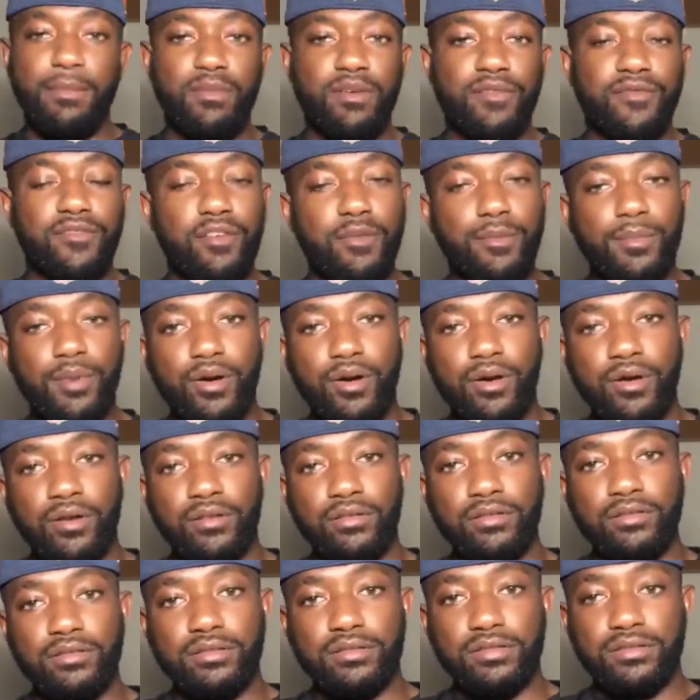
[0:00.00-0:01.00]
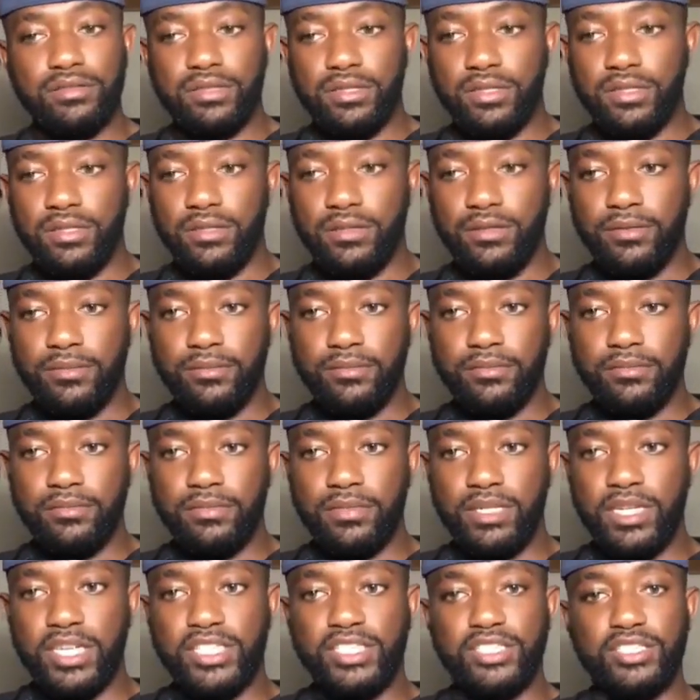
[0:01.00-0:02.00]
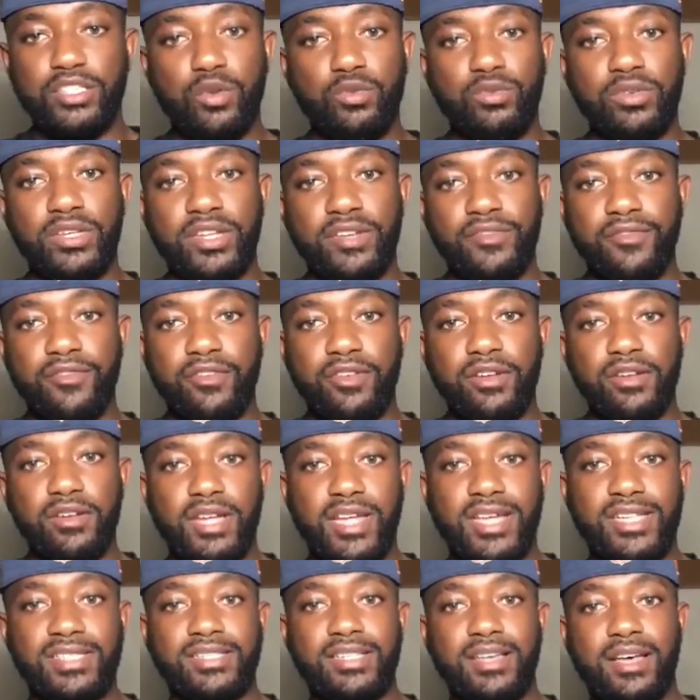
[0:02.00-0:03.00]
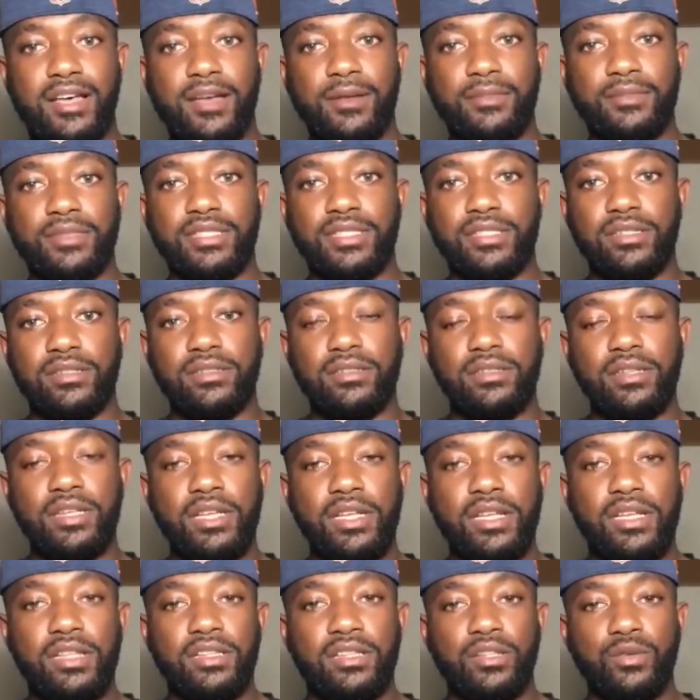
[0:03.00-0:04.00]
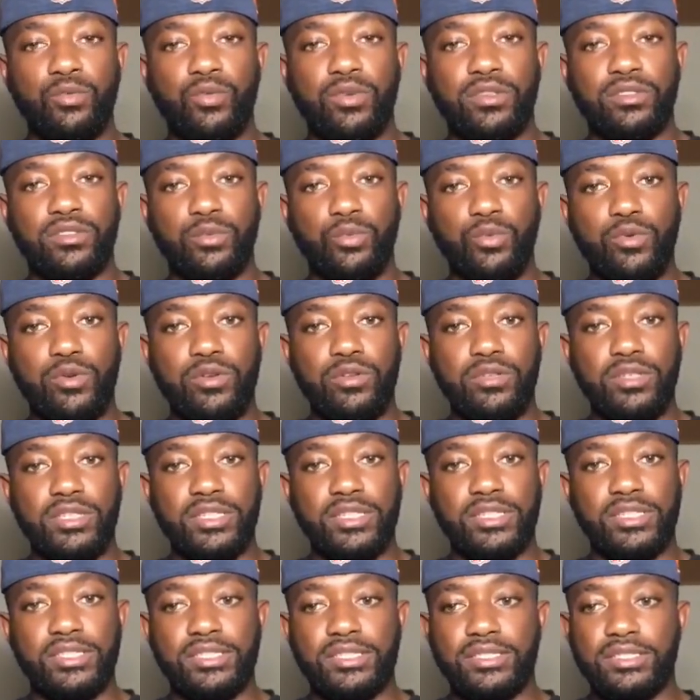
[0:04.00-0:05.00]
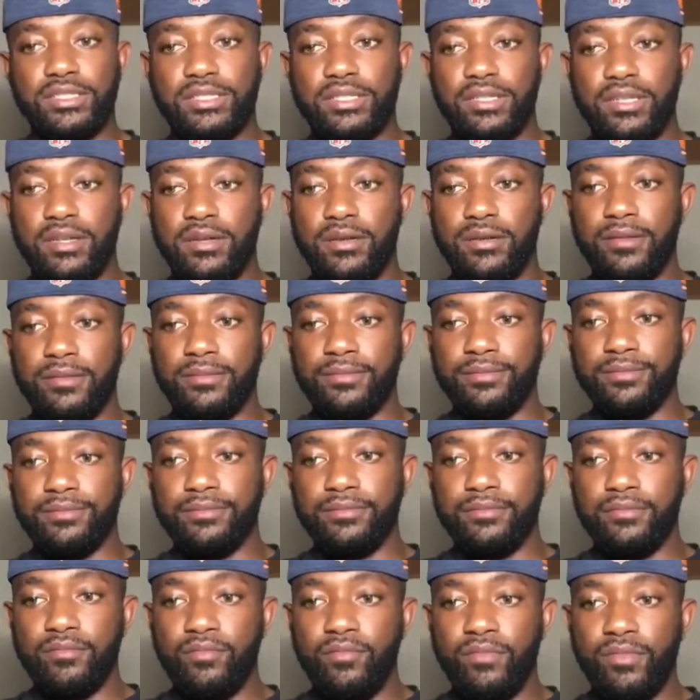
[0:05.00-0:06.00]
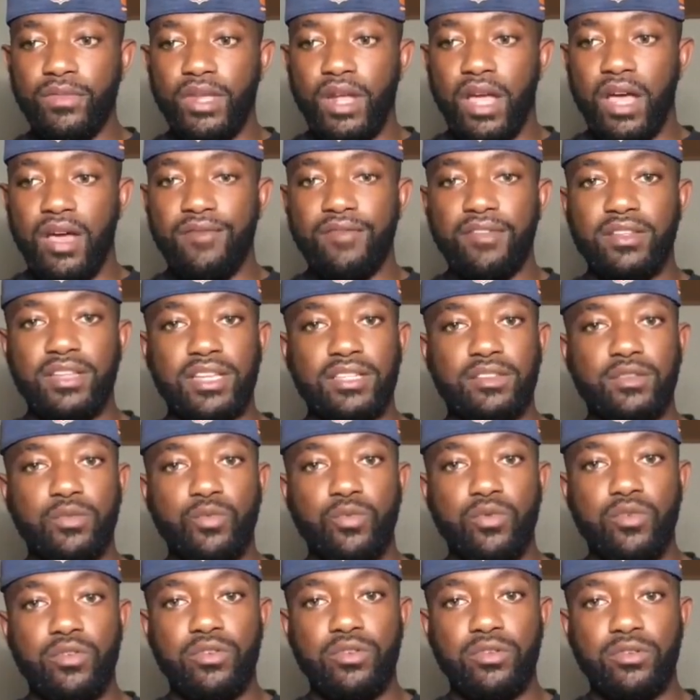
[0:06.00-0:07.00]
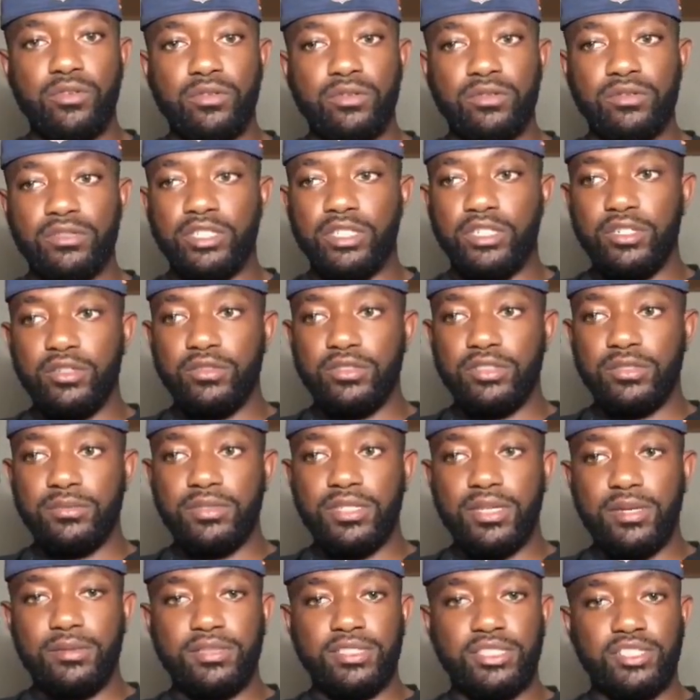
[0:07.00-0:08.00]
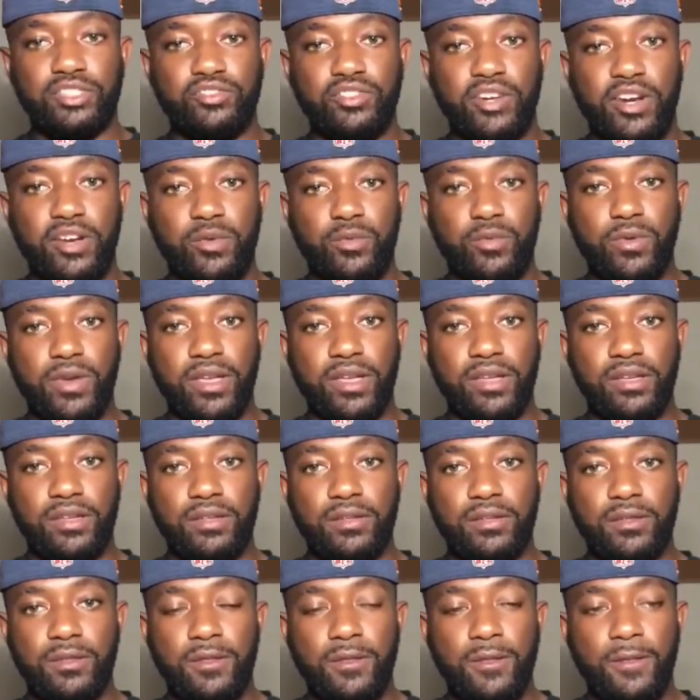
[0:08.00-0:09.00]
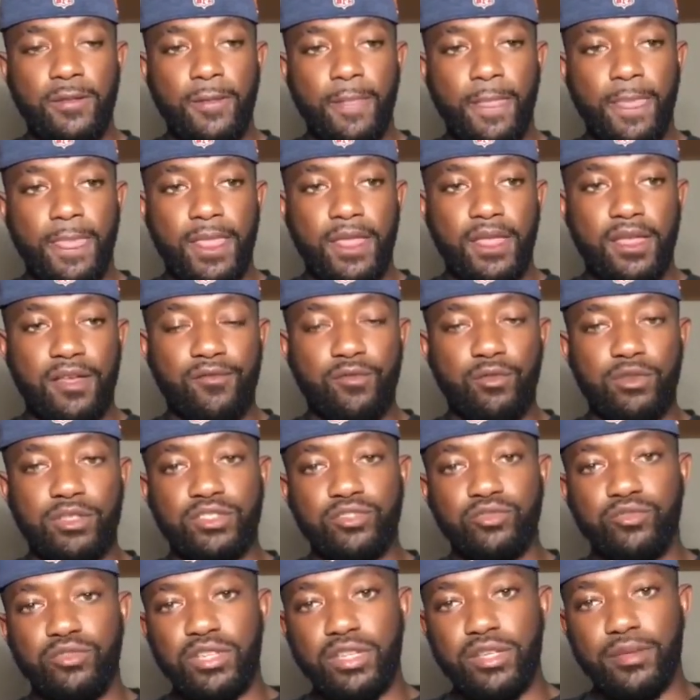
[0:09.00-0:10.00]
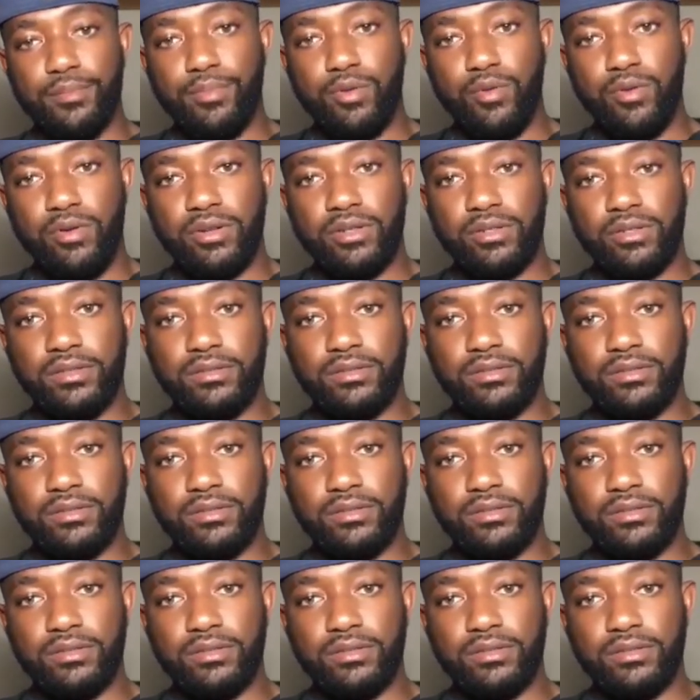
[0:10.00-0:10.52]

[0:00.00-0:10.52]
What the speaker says: of football is so different at times than what the world is. I feel like the world, sometimes is strayed away of what's really important.